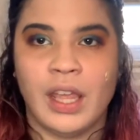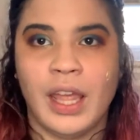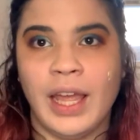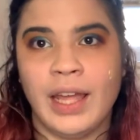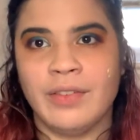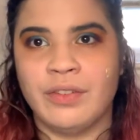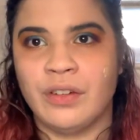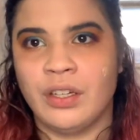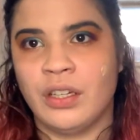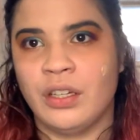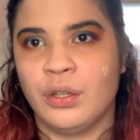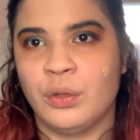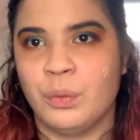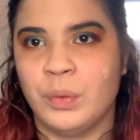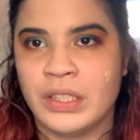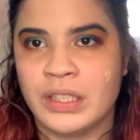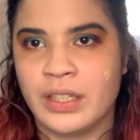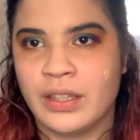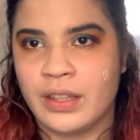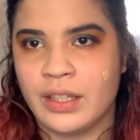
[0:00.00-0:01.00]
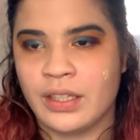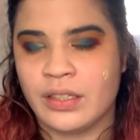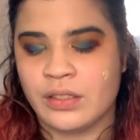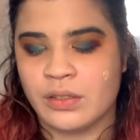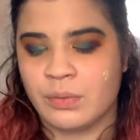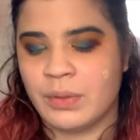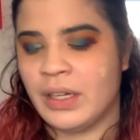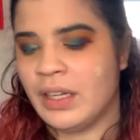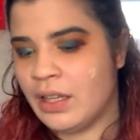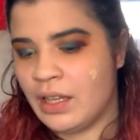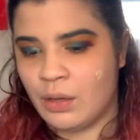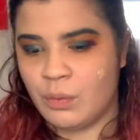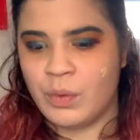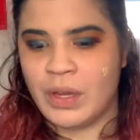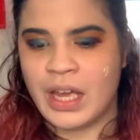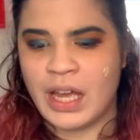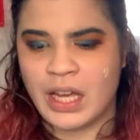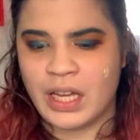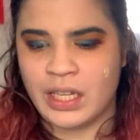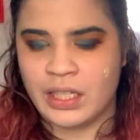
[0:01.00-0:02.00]
every year we did this, right? Like,
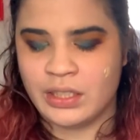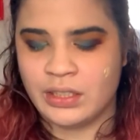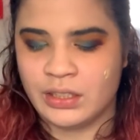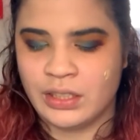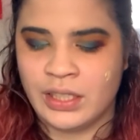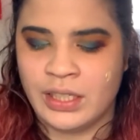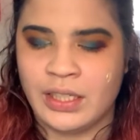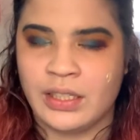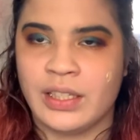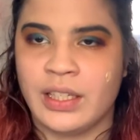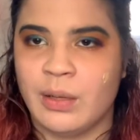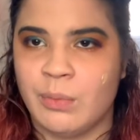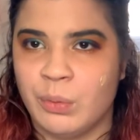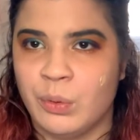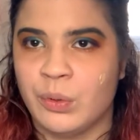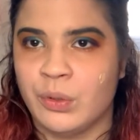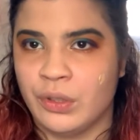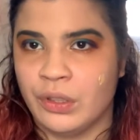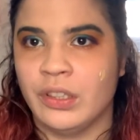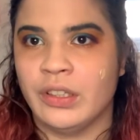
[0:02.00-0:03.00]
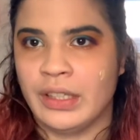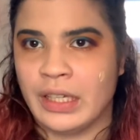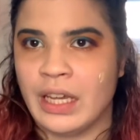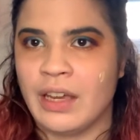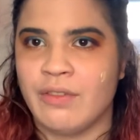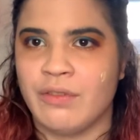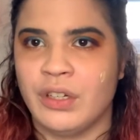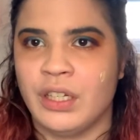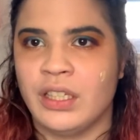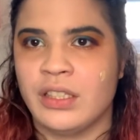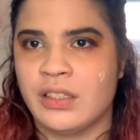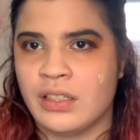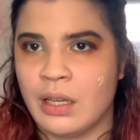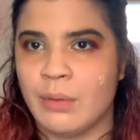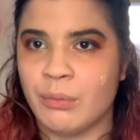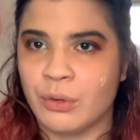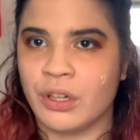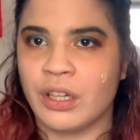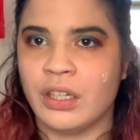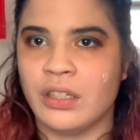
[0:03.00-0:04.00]
we had an example earlier, like every
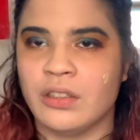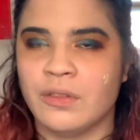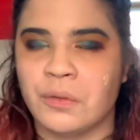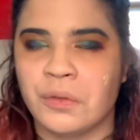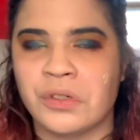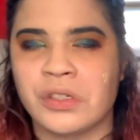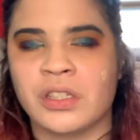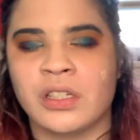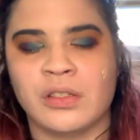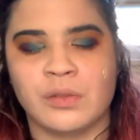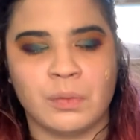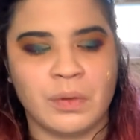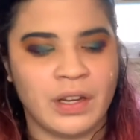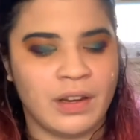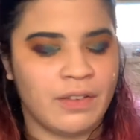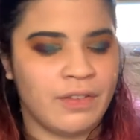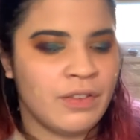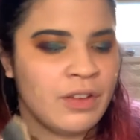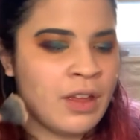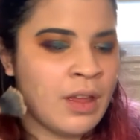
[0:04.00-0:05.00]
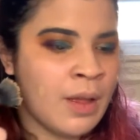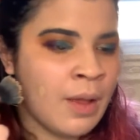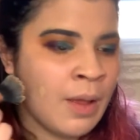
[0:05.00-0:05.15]
summer he divorced his wife.